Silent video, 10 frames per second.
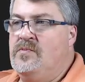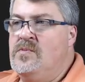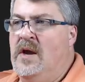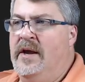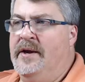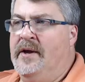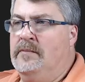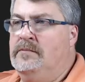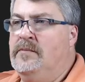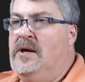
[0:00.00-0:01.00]
And
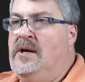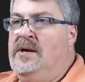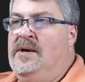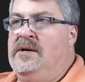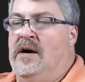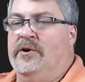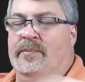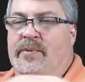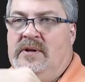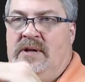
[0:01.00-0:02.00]
I'm going to
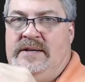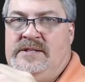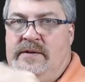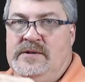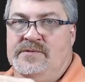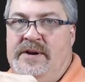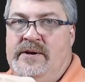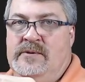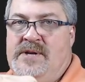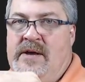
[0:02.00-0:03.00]
put links to those
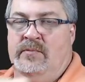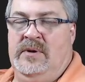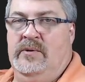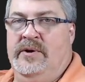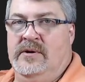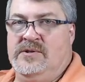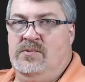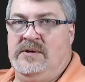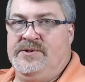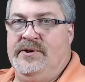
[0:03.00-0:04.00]
videos down below here as
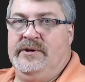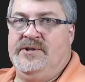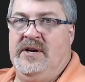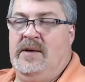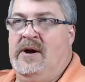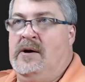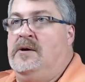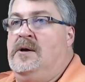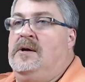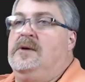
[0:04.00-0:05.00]
well, so you can go check him out.
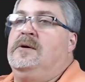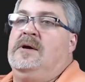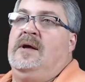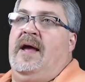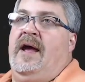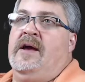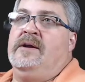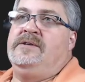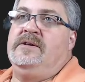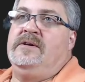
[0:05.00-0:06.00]

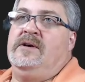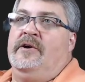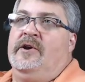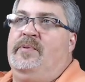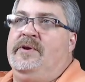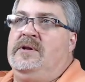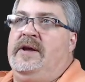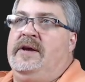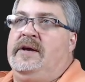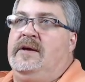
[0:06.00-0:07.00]
And I'm going to put a
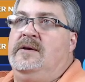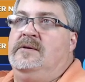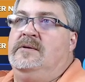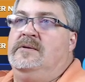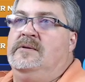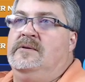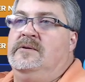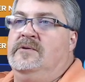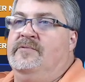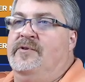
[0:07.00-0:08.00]
link
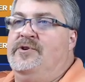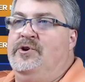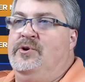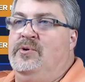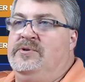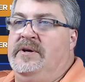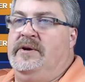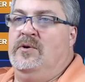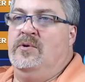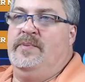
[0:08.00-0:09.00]
for you to
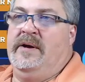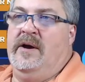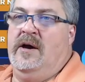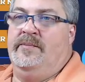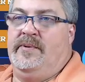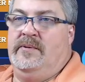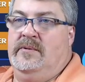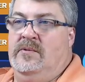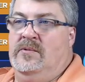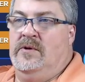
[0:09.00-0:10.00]
go pick up
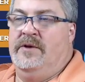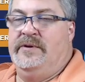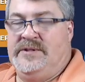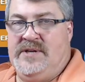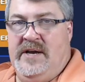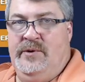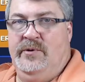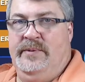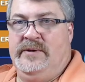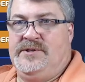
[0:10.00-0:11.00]
if you decide you want to
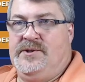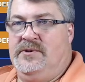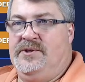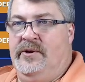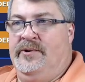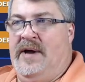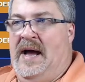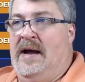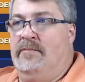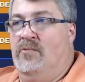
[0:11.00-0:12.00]
build a search node.
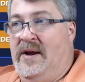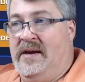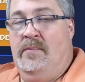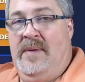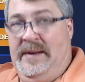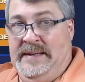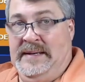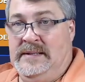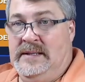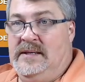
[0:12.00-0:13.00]
I'm
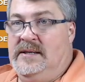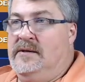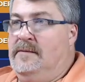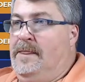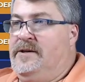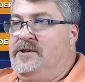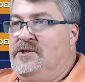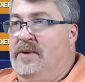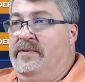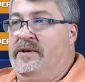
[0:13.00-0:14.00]
recommending that you
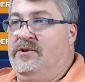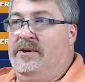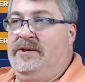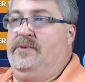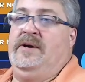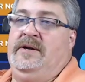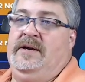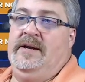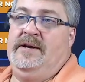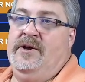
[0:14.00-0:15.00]
spend the
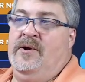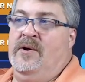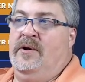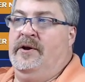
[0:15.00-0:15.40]
$22.99 a year and go